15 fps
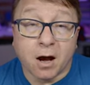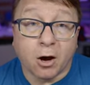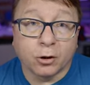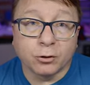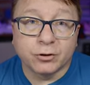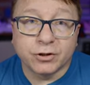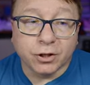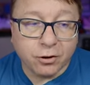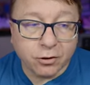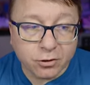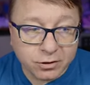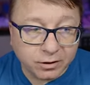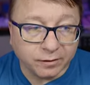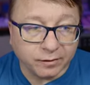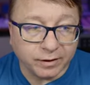
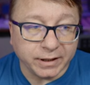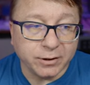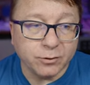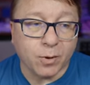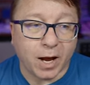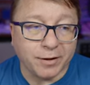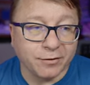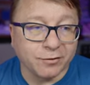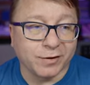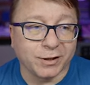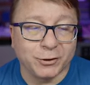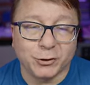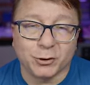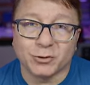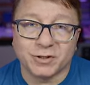Alternatively, rather
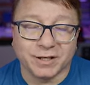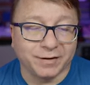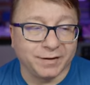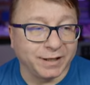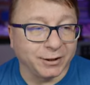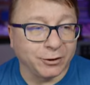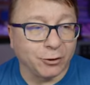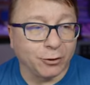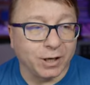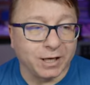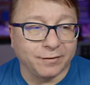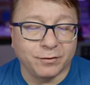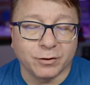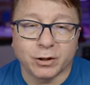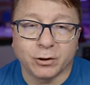than using the
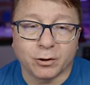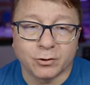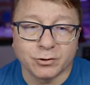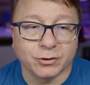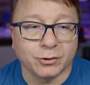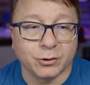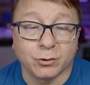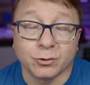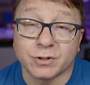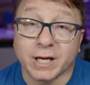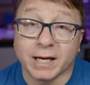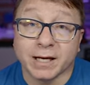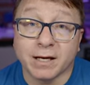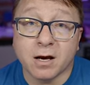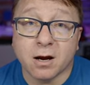engrave, you can also use
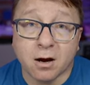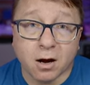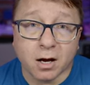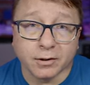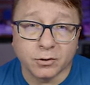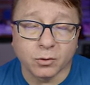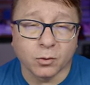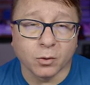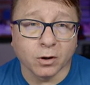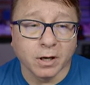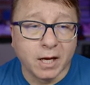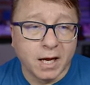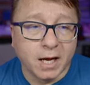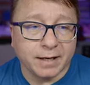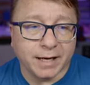a contour.
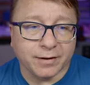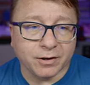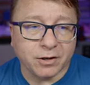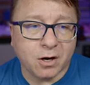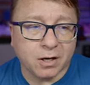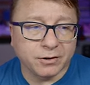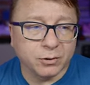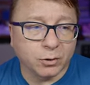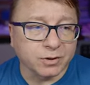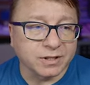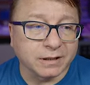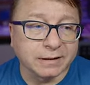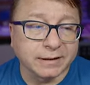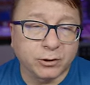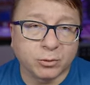Now the contour is
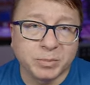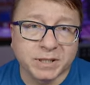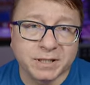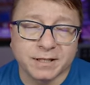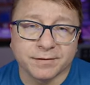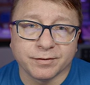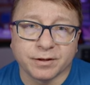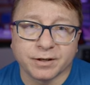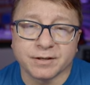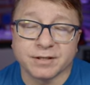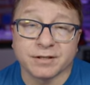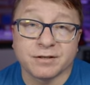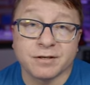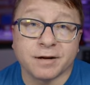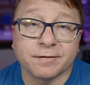a little bit different because
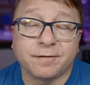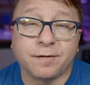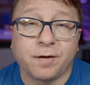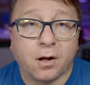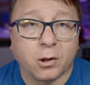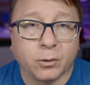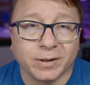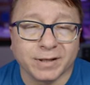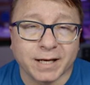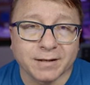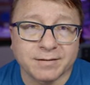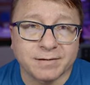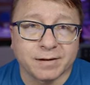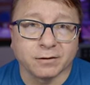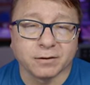it's not following
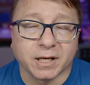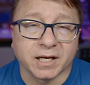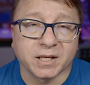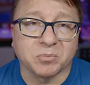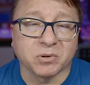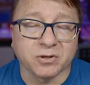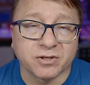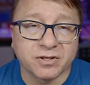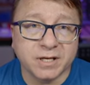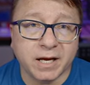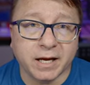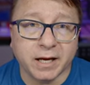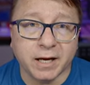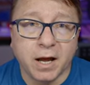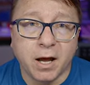that center line per
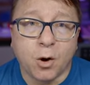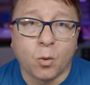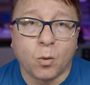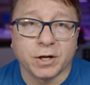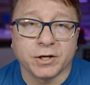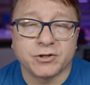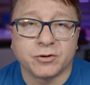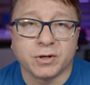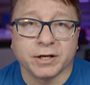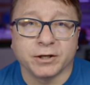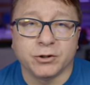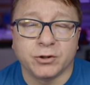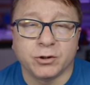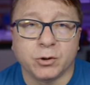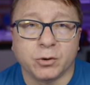se. What it's trying
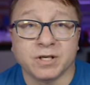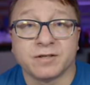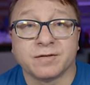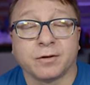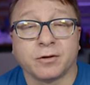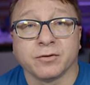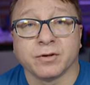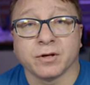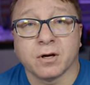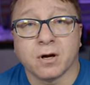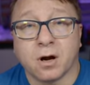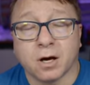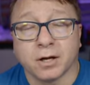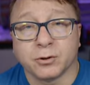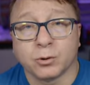to do is follow the
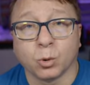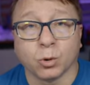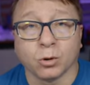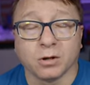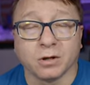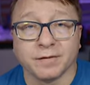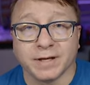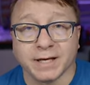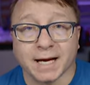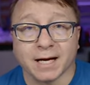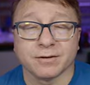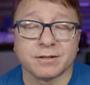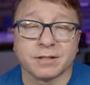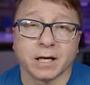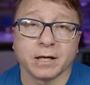contour of the
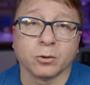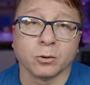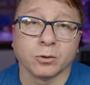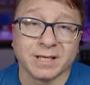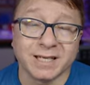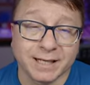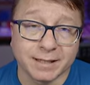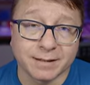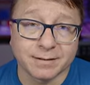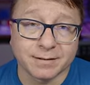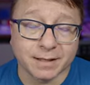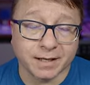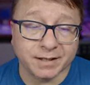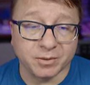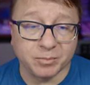outside or the
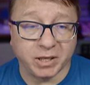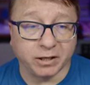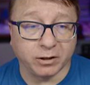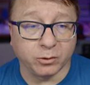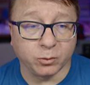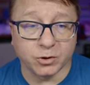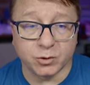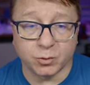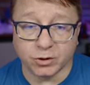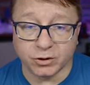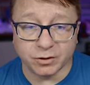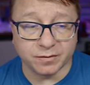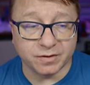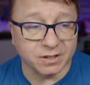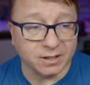inside, depending on which one
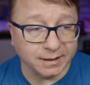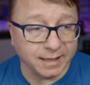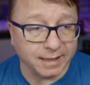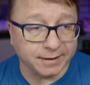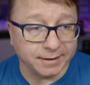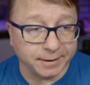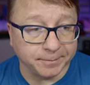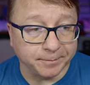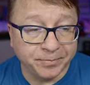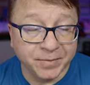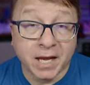you've selected.